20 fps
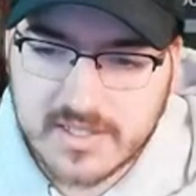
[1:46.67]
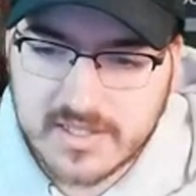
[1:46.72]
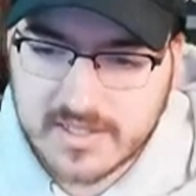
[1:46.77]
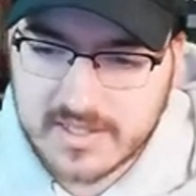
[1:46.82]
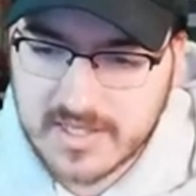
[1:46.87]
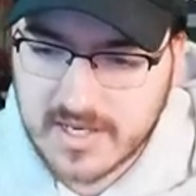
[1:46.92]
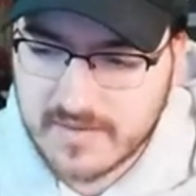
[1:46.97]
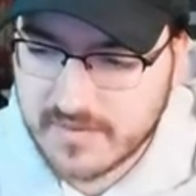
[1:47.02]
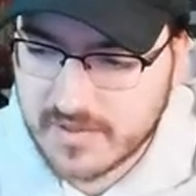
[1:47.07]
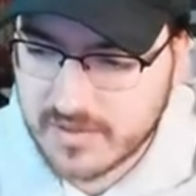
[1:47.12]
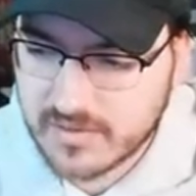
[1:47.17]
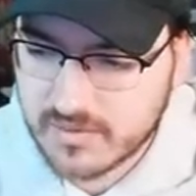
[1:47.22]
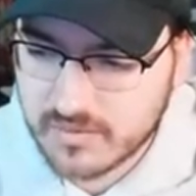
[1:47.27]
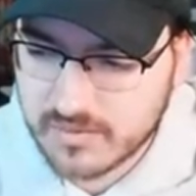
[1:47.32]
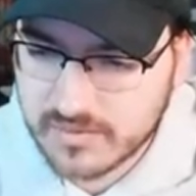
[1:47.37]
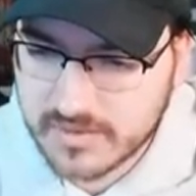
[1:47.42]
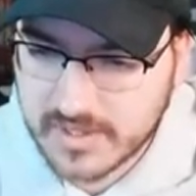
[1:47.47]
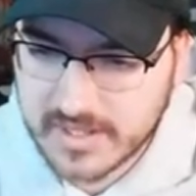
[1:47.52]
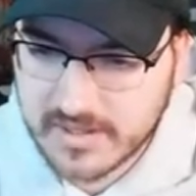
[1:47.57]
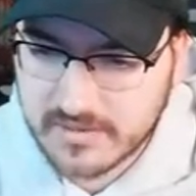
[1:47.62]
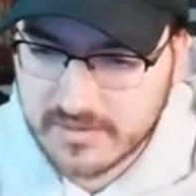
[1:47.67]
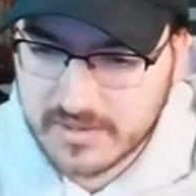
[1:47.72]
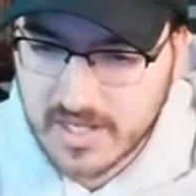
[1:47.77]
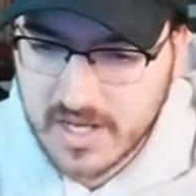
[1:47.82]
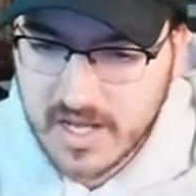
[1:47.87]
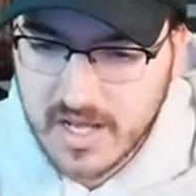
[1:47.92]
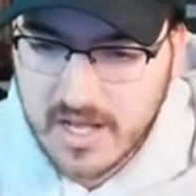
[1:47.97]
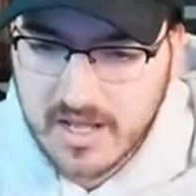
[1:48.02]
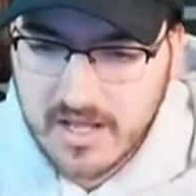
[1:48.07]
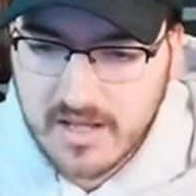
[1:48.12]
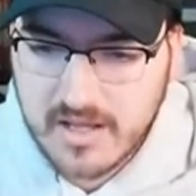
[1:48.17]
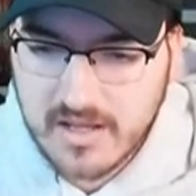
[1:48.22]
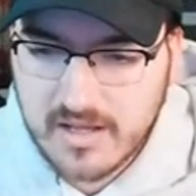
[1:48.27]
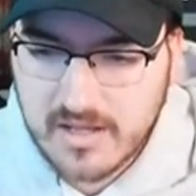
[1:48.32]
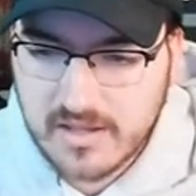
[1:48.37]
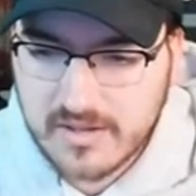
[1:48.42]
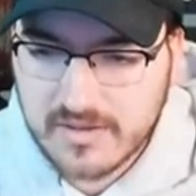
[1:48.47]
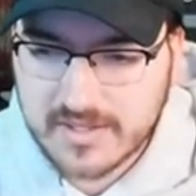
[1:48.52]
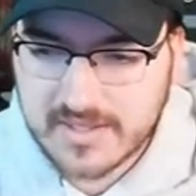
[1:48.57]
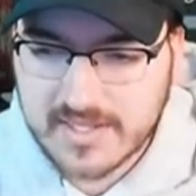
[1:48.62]
doesn't have any cooldowns.
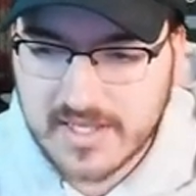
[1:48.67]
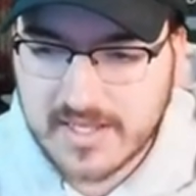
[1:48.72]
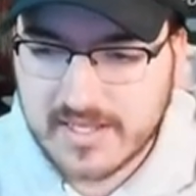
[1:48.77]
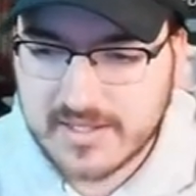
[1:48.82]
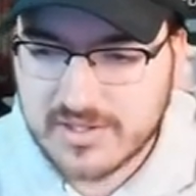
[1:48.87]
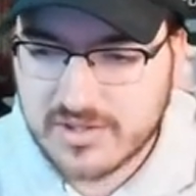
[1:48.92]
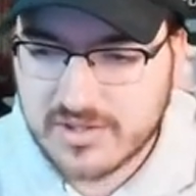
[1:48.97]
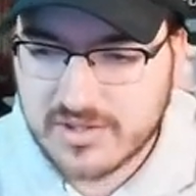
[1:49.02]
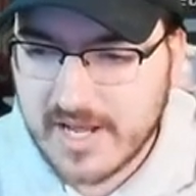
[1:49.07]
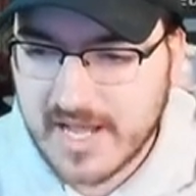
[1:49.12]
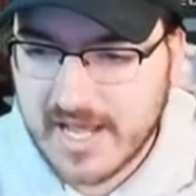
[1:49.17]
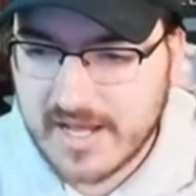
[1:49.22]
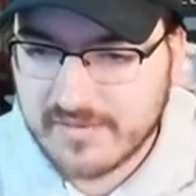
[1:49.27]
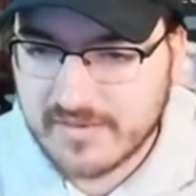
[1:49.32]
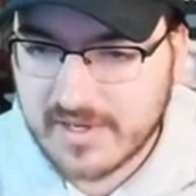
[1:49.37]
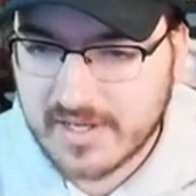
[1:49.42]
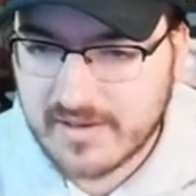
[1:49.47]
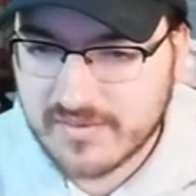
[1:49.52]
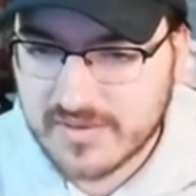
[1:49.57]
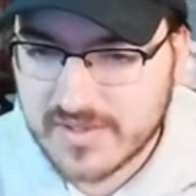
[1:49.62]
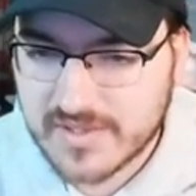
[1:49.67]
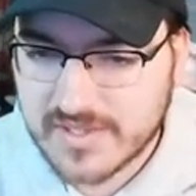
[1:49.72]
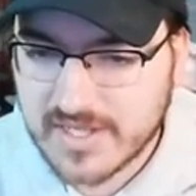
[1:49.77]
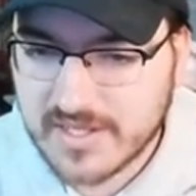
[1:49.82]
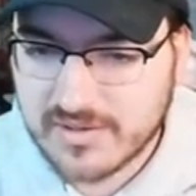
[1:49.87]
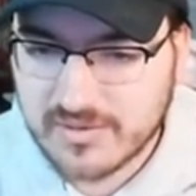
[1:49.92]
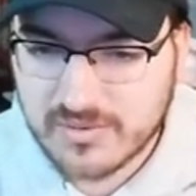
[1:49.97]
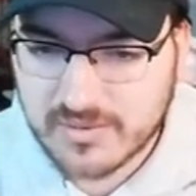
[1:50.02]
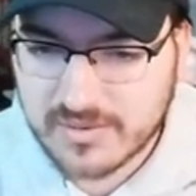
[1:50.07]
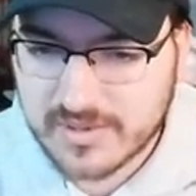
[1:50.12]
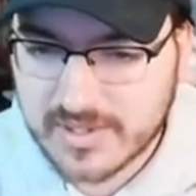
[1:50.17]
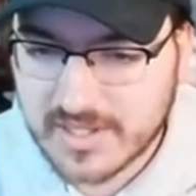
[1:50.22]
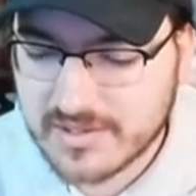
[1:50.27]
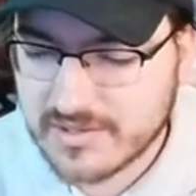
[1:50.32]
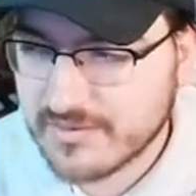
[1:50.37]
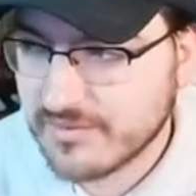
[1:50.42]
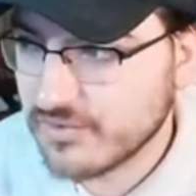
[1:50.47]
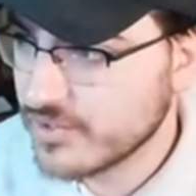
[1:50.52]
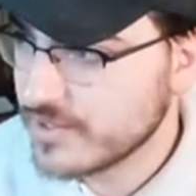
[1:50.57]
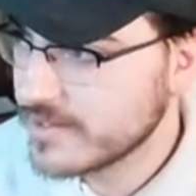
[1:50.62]
This thing's going to have insane
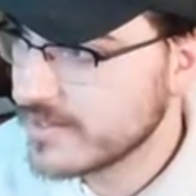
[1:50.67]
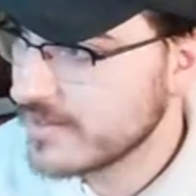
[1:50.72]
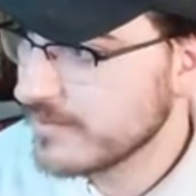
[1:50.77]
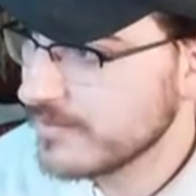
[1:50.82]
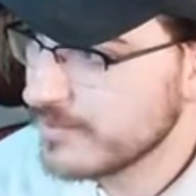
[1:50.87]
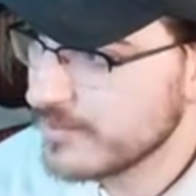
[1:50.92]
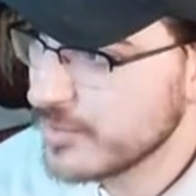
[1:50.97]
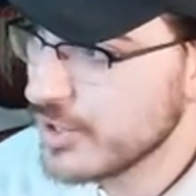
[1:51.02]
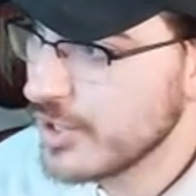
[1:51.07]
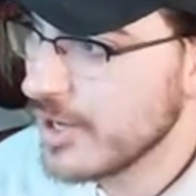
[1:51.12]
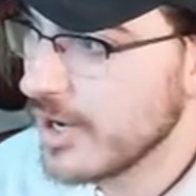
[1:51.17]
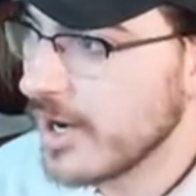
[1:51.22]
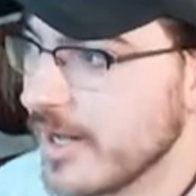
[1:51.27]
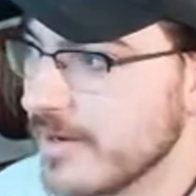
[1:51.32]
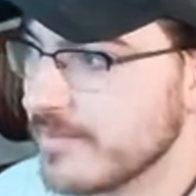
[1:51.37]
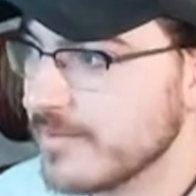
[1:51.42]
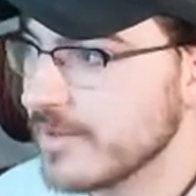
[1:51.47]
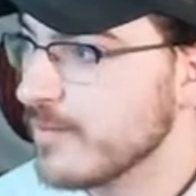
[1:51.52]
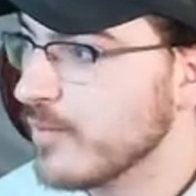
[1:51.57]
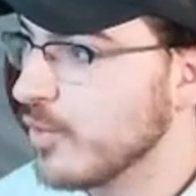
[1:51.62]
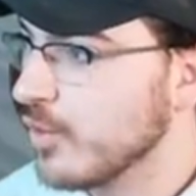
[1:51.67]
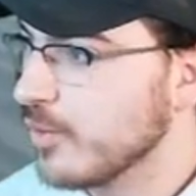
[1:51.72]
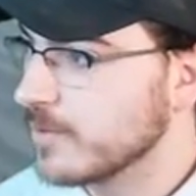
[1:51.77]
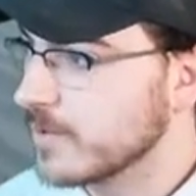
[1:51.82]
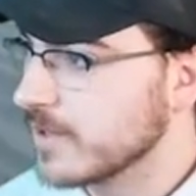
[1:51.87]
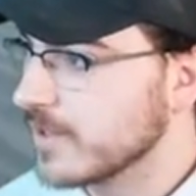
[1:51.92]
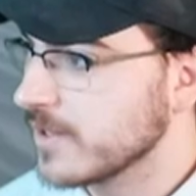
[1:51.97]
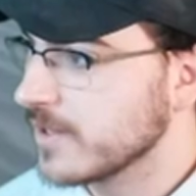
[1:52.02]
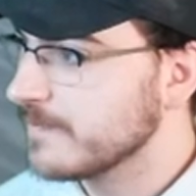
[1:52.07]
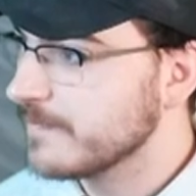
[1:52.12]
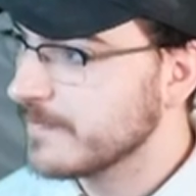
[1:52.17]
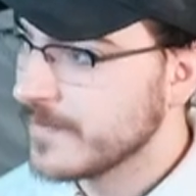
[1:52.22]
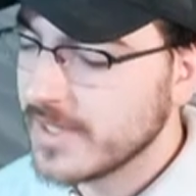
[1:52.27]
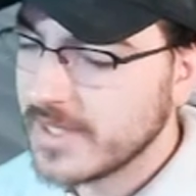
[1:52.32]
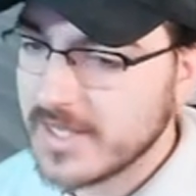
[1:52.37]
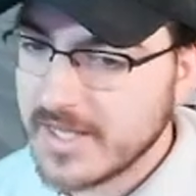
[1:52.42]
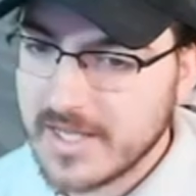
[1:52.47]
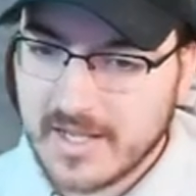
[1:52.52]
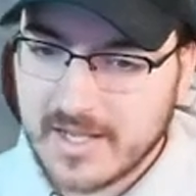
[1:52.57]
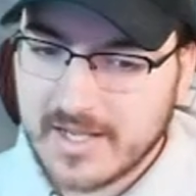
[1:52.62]
cooldowns for this to not be broken.
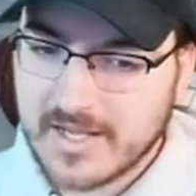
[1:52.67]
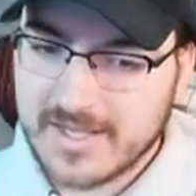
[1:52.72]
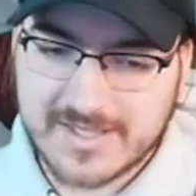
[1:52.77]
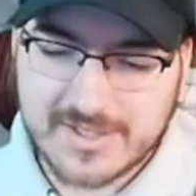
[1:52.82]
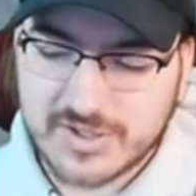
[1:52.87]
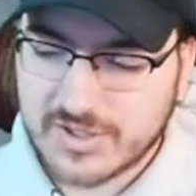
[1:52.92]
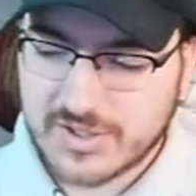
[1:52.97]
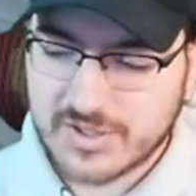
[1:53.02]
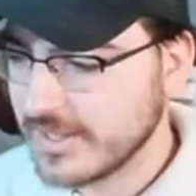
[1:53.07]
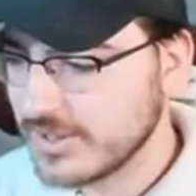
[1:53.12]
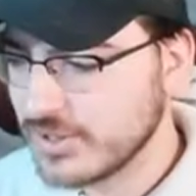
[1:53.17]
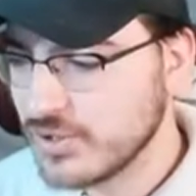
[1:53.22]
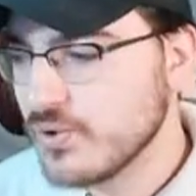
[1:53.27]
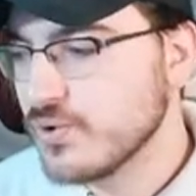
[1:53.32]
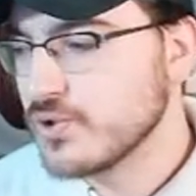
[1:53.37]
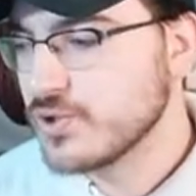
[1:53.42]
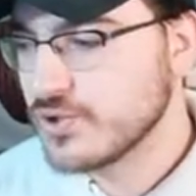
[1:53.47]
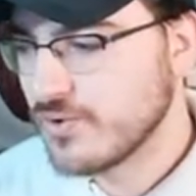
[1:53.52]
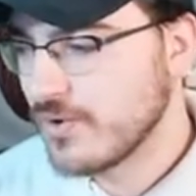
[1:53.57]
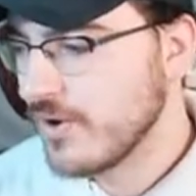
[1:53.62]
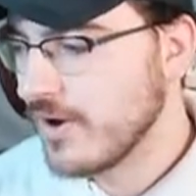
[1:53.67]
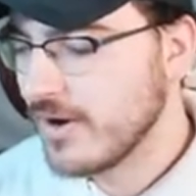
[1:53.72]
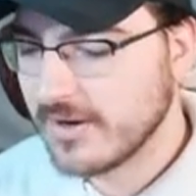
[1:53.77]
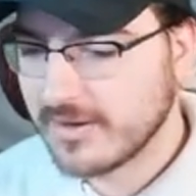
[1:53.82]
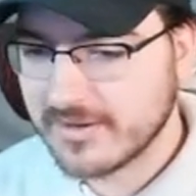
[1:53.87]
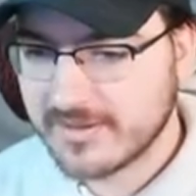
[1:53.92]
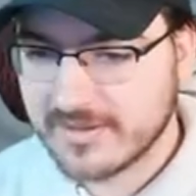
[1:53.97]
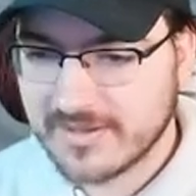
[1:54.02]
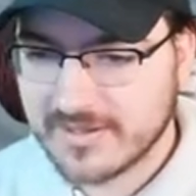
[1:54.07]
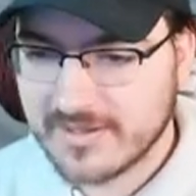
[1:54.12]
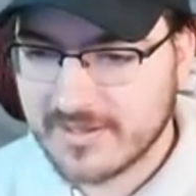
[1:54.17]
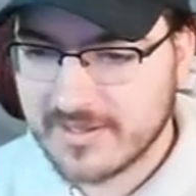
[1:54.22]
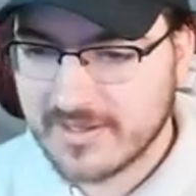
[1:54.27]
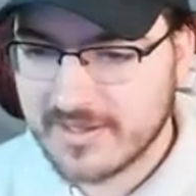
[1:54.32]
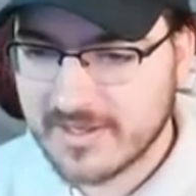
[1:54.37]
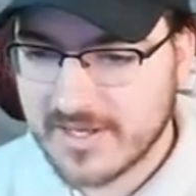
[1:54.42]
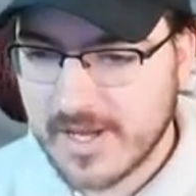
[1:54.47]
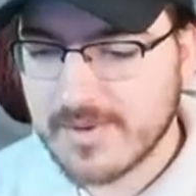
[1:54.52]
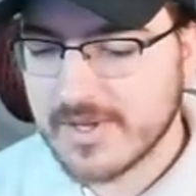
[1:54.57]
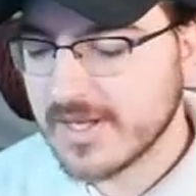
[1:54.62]
It's, like, too strong.
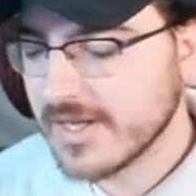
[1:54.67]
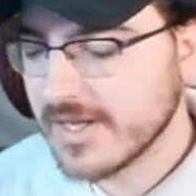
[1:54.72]
I mean,